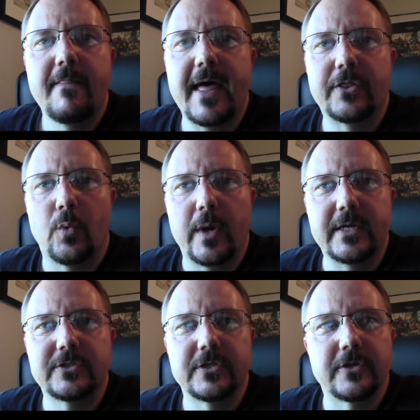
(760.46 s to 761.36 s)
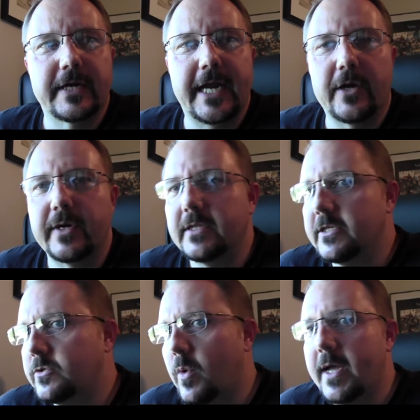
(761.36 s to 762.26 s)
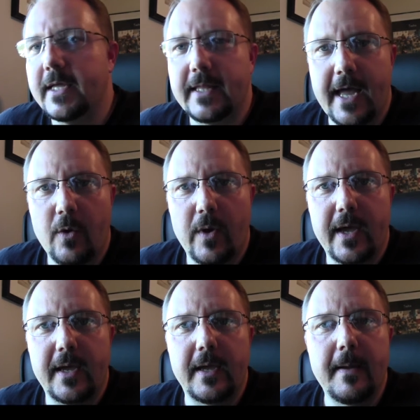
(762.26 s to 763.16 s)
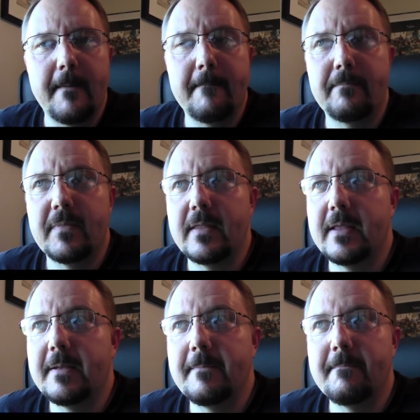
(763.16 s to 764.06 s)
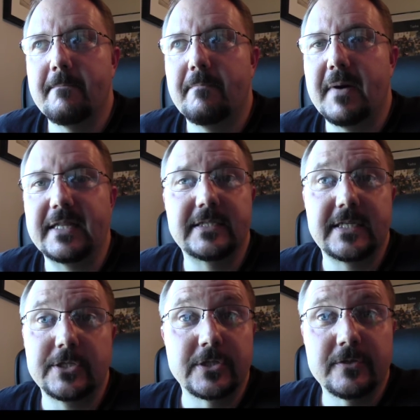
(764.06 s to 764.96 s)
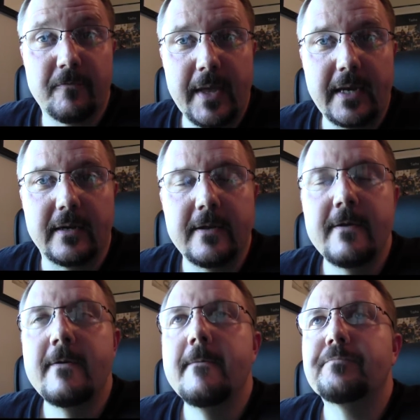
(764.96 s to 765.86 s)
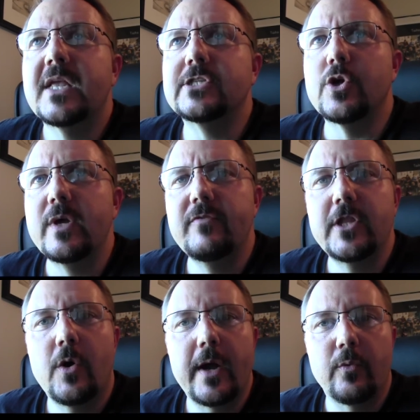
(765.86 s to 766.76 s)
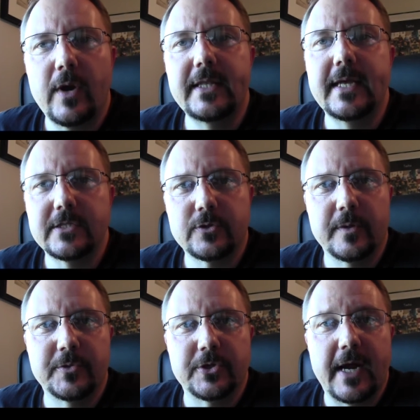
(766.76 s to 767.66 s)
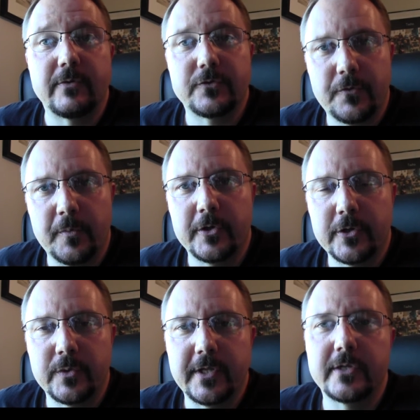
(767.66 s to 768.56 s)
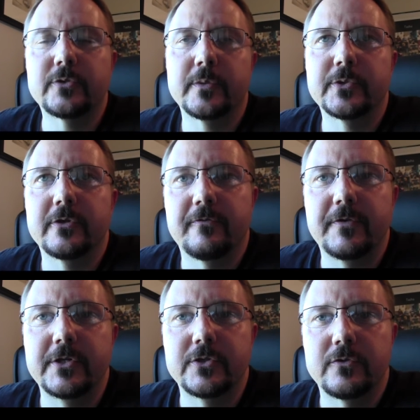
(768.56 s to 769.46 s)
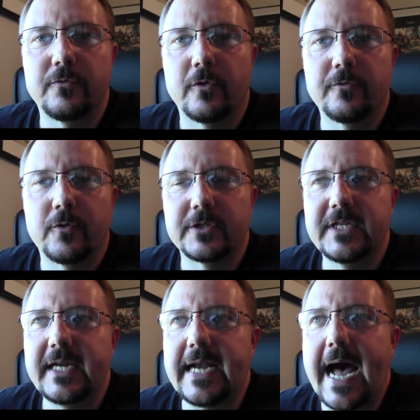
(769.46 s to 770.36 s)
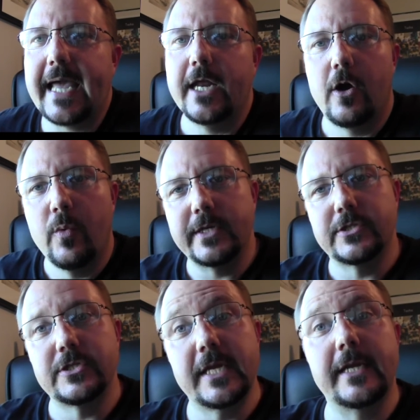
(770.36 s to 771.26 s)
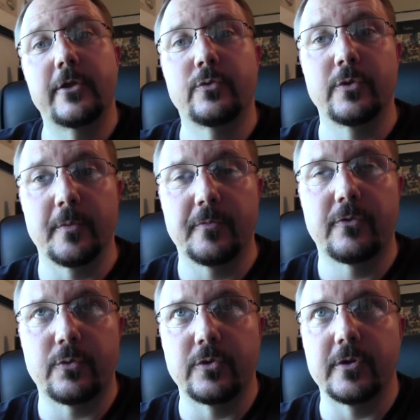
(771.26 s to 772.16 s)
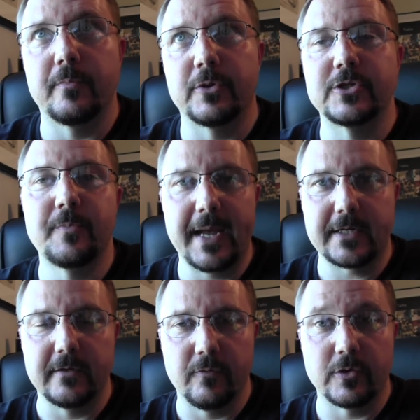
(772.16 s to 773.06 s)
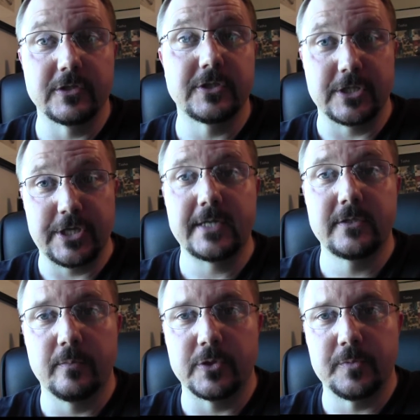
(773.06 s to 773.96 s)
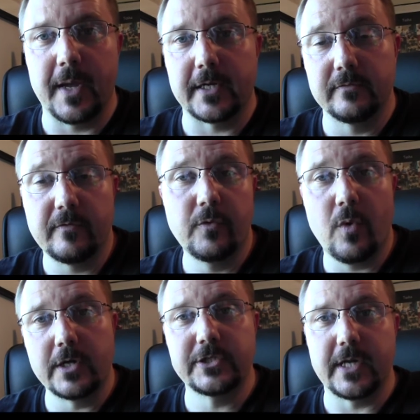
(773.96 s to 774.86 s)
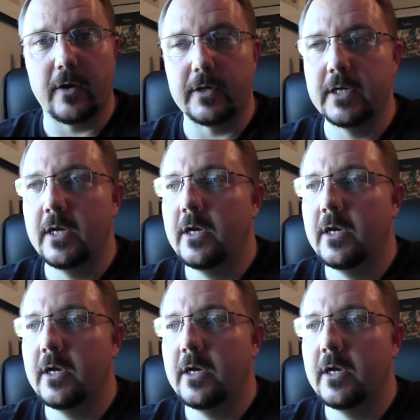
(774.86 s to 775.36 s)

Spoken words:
that the witnesses are carried this way and that way by the teachings of men. And so even though I read that scripture, I was familiar with that scripture in Ephesians 4:14, I had always seen it through the perspective, or the suggested perspective, of the Watchtower,